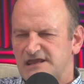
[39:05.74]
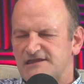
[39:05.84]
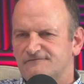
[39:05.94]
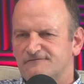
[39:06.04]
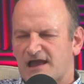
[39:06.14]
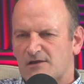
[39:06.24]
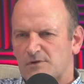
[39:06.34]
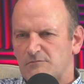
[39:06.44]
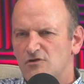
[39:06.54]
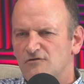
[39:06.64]
belief
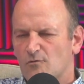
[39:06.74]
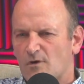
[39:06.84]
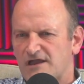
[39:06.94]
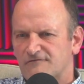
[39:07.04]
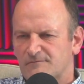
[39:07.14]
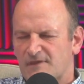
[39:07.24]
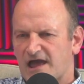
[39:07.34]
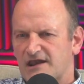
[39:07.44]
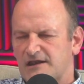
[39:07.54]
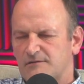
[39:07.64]
and we move away from
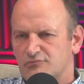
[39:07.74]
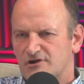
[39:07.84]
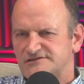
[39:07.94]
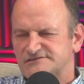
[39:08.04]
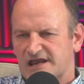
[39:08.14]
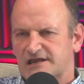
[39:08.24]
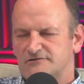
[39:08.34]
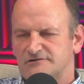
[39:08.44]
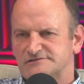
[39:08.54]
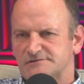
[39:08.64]
that and embrace
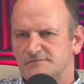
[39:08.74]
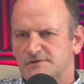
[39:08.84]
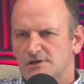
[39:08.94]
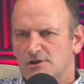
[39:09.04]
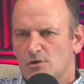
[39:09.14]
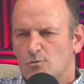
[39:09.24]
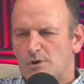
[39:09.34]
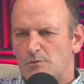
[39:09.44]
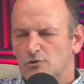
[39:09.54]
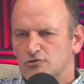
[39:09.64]
secularism,
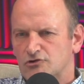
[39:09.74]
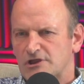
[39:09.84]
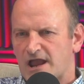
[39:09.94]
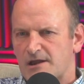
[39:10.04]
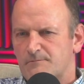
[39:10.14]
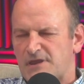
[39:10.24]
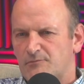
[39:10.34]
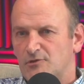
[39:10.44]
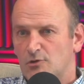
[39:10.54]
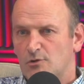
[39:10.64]
we will create
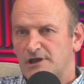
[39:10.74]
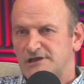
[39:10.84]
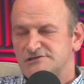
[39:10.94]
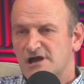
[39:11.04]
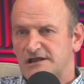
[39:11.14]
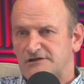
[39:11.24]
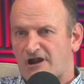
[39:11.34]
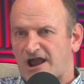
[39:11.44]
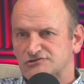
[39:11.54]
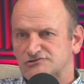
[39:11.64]
people who are entirely
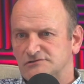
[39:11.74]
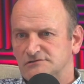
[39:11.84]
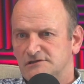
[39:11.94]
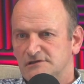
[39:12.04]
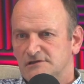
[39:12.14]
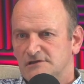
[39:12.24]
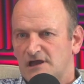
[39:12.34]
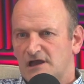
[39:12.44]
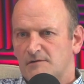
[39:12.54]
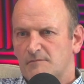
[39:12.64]
rational.
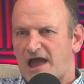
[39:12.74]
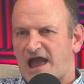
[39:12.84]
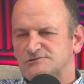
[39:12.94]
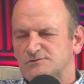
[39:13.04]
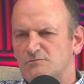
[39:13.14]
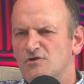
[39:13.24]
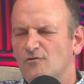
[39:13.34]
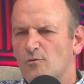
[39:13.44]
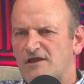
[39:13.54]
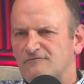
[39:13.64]
As we
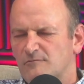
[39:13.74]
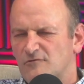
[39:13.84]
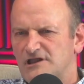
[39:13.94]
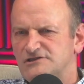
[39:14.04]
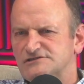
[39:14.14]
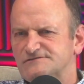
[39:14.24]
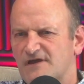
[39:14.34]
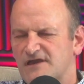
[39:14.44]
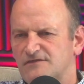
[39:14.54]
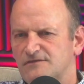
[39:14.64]
move away from religious
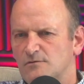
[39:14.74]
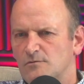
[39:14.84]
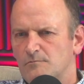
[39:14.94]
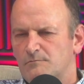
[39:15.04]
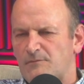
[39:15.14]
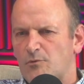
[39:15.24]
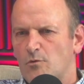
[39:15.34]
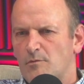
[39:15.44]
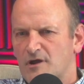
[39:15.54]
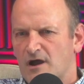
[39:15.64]
faith,
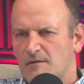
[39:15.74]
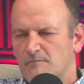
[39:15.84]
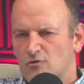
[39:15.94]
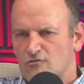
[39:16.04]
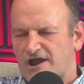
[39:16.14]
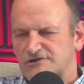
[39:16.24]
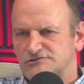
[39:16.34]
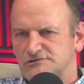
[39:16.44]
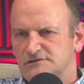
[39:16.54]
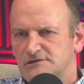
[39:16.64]
people will become more
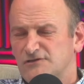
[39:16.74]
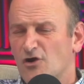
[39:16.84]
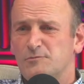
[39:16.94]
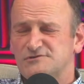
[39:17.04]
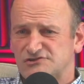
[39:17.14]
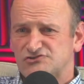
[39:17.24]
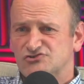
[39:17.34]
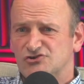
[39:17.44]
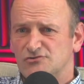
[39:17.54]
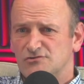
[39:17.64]
rational. The opposite's
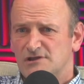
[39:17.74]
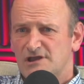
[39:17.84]
true.